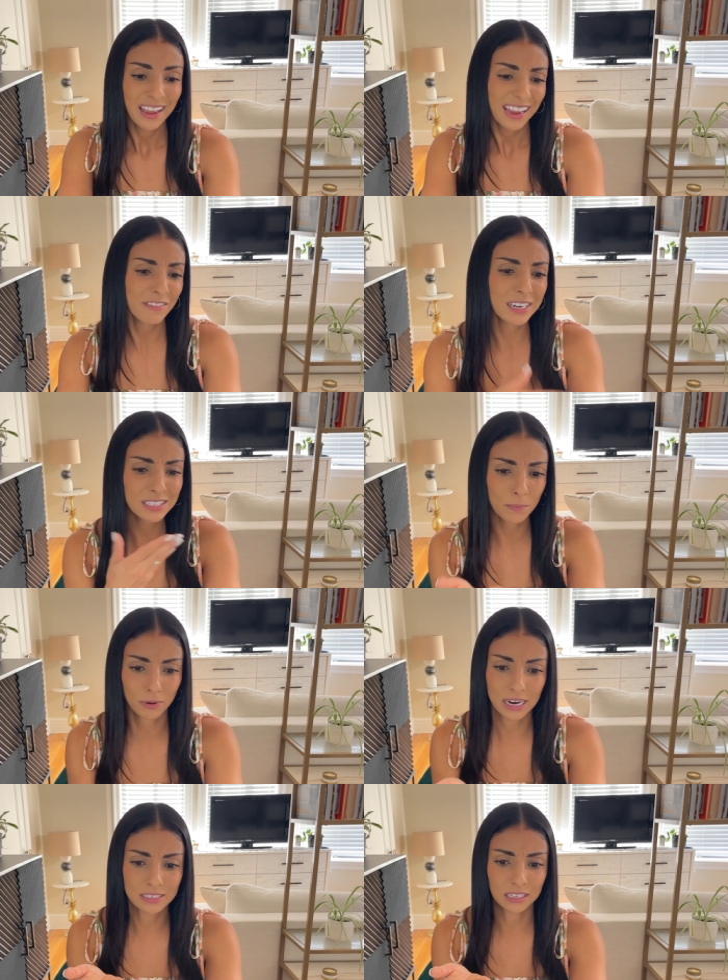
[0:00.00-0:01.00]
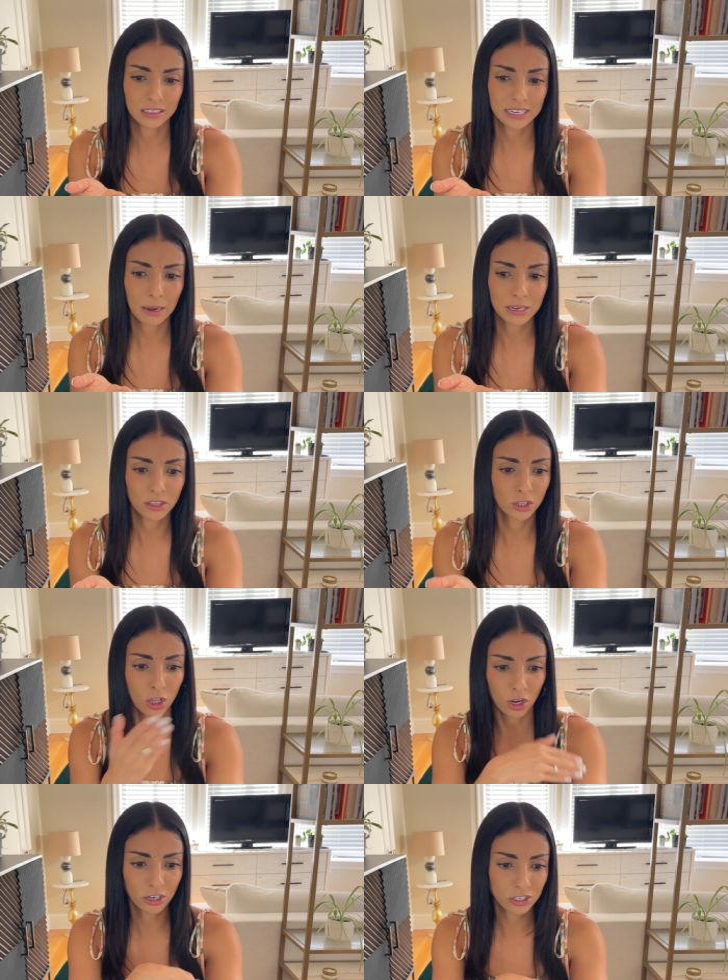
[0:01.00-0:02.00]
And very surprisingly, I mean, the
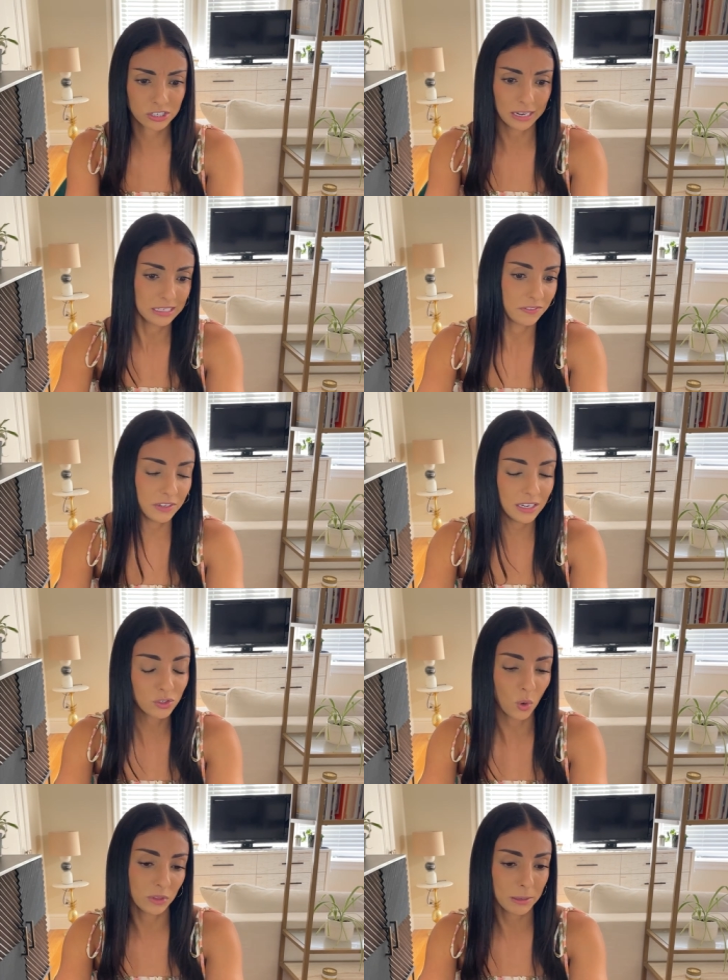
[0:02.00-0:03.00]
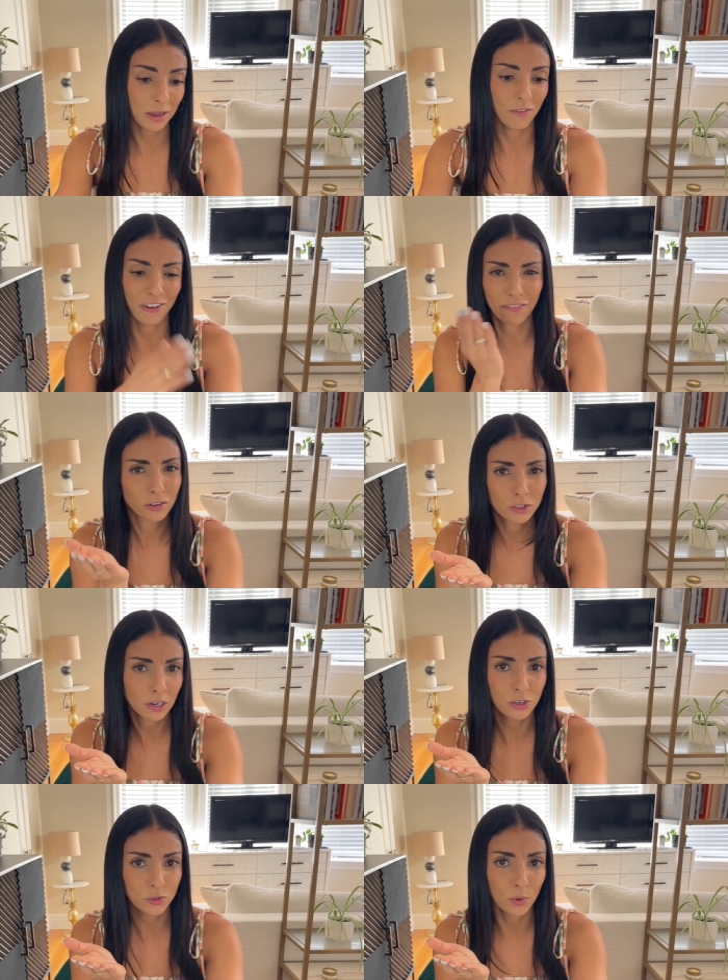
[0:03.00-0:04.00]
large size of it, it's only about
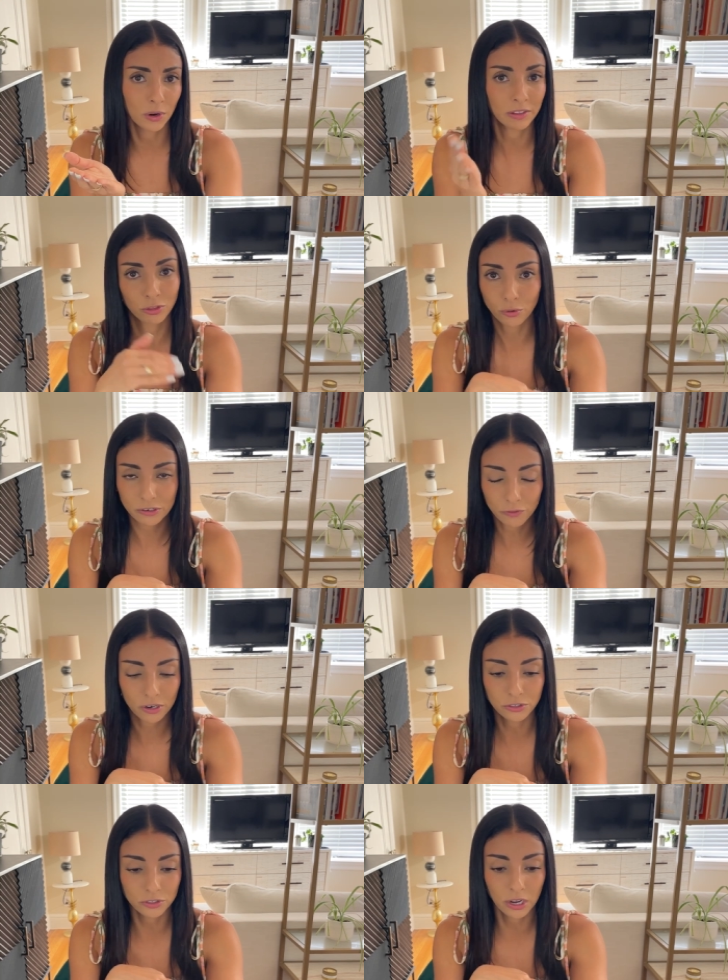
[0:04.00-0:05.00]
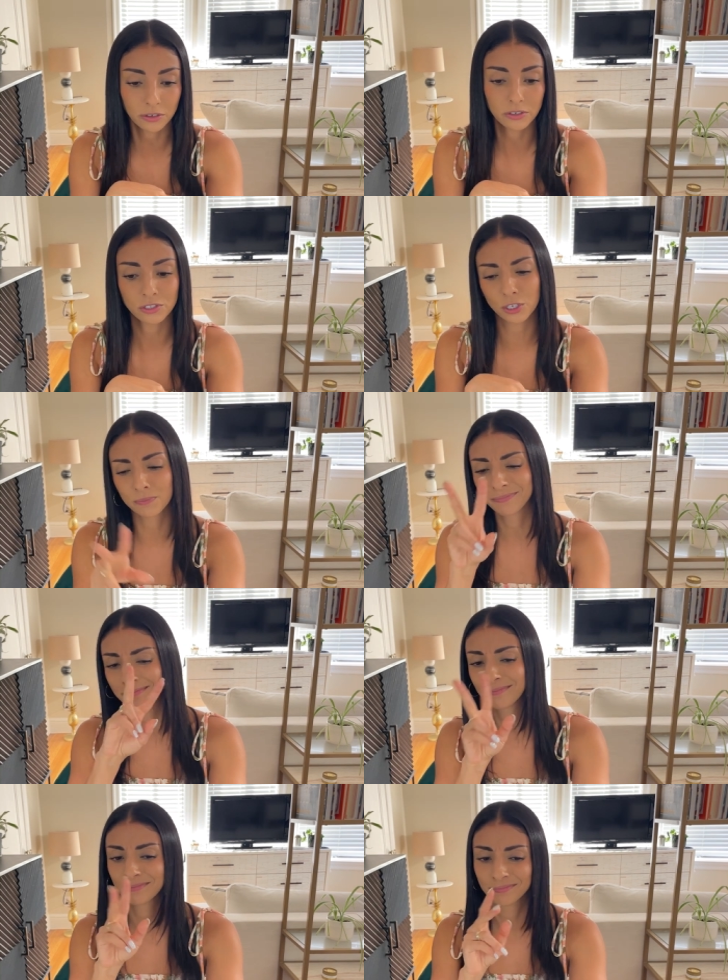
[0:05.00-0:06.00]
$500 more at $3,400. So
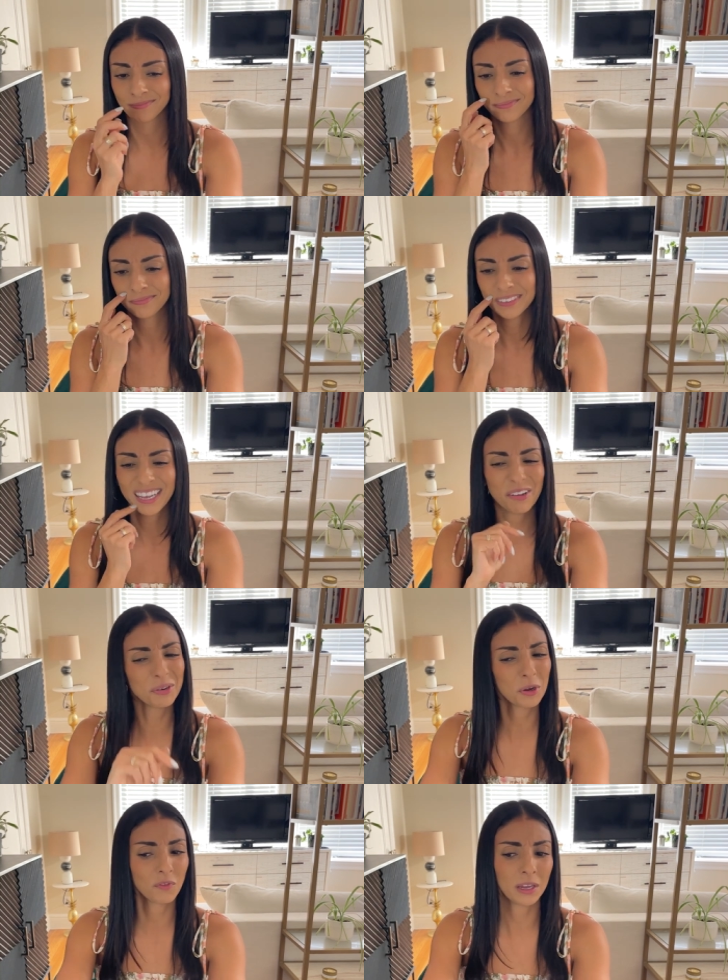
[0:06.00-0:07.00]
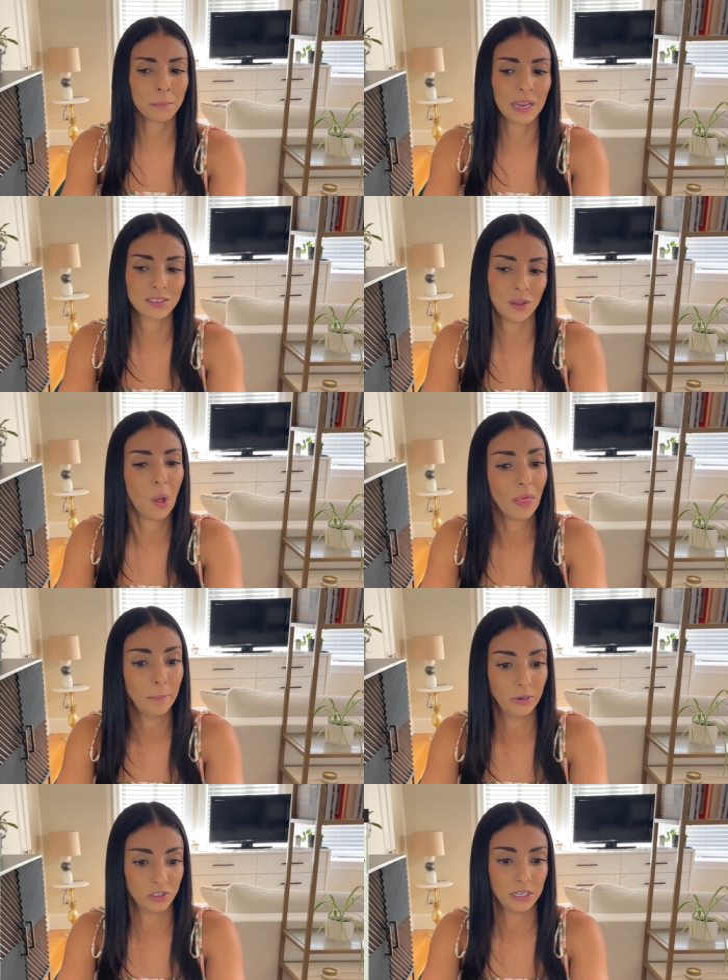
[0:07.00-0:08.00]
know if that makes all that
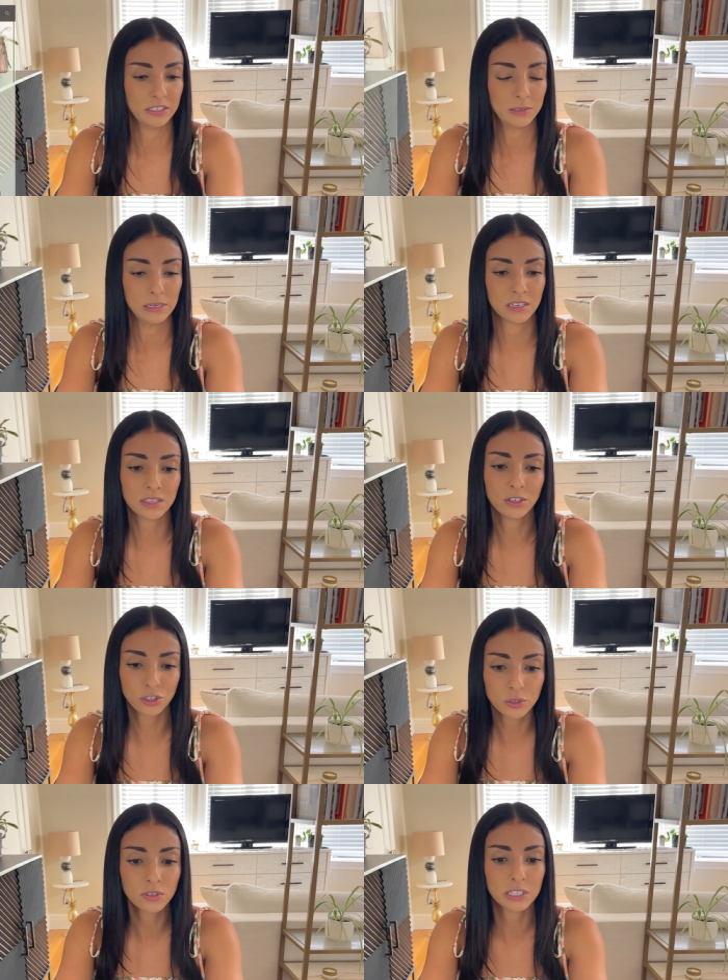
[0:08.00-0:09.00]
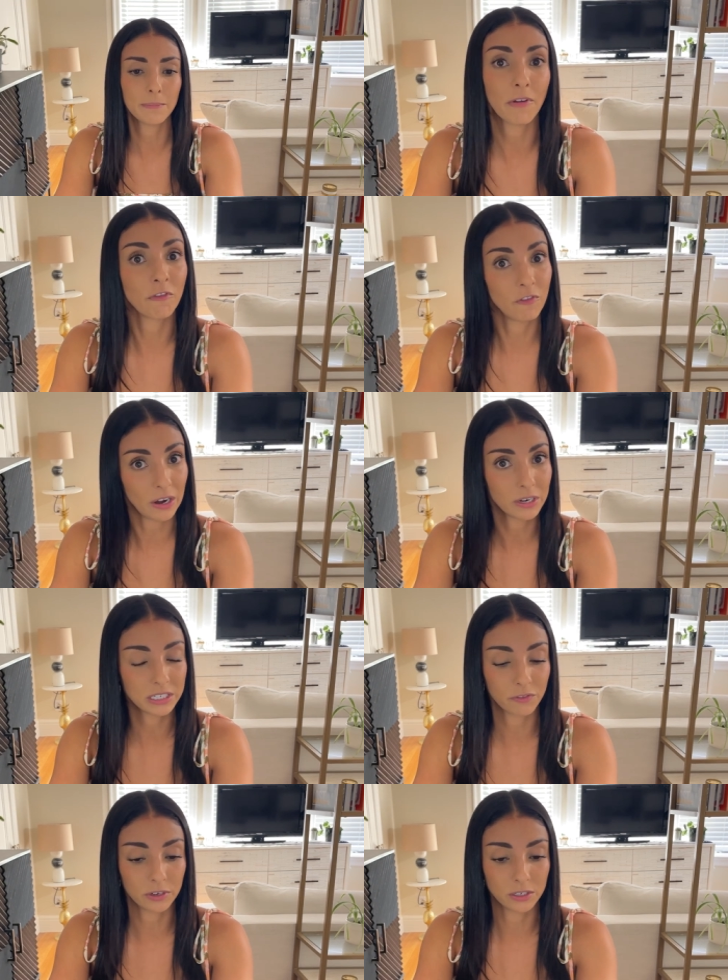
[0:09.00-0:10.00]
much sense to me because they do seem very
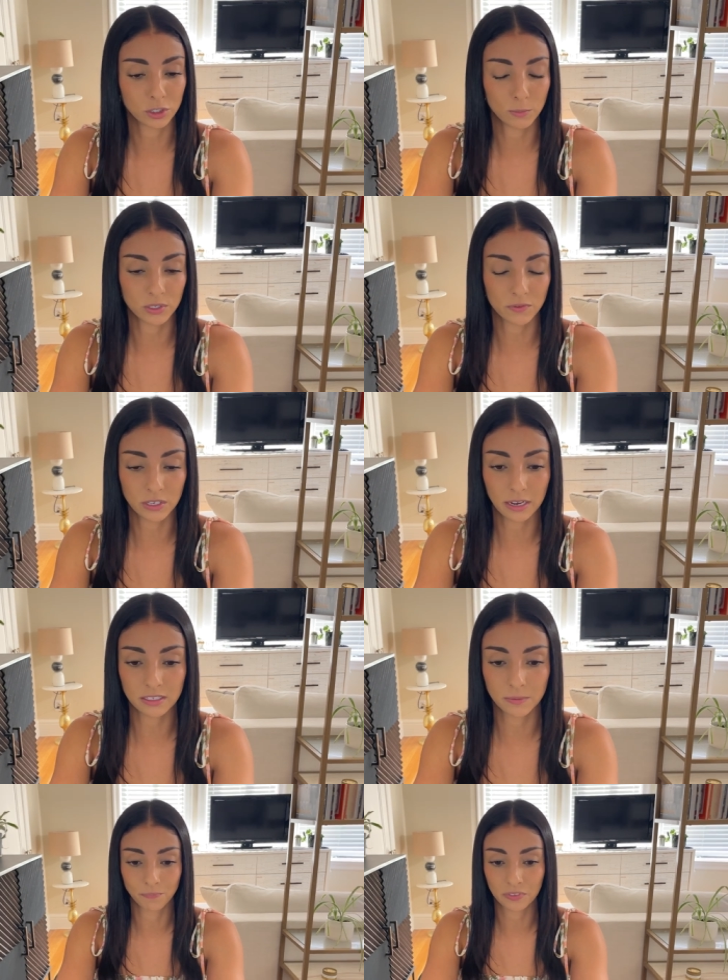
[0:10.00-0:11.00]
different in terms of size.